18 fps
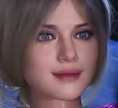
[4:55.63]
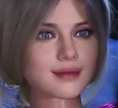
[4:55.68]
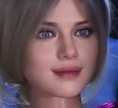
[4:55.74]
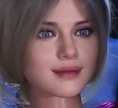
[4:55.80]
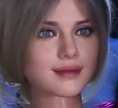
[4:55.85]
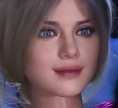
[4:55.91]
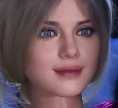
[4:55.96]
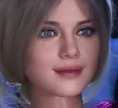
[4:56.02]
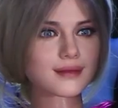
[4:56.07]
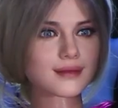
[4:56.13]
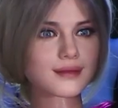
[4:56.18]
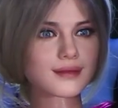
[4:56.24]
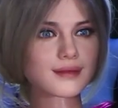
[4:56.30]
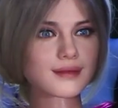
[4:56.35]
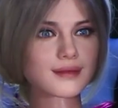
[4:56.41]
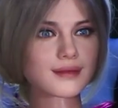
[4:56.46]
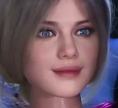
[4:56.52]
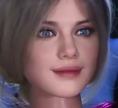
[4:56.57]

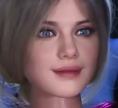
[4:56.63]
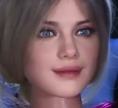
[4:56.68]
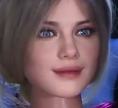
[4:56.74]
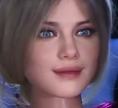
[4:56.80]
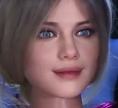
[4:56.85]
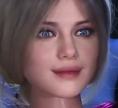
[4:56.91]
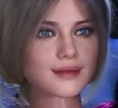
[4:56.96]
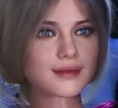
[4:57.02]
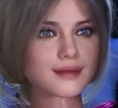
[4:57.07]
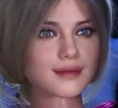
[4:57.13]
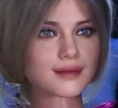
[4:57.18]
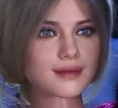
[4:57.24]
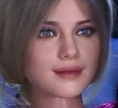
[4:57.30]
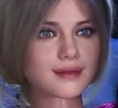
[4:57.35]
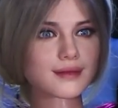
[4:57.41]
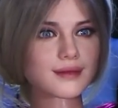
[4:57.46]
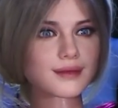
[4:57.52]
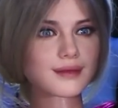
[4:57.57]

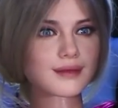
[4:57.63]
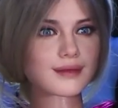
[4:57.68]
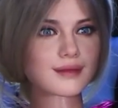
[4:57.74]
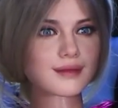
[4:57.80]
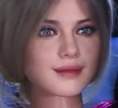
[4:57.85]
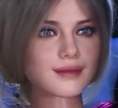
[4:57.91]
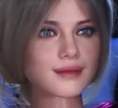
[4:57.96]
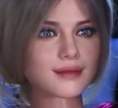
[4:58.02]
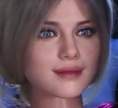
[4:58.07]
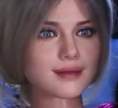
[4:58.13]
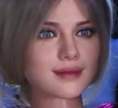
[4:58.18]
(silent)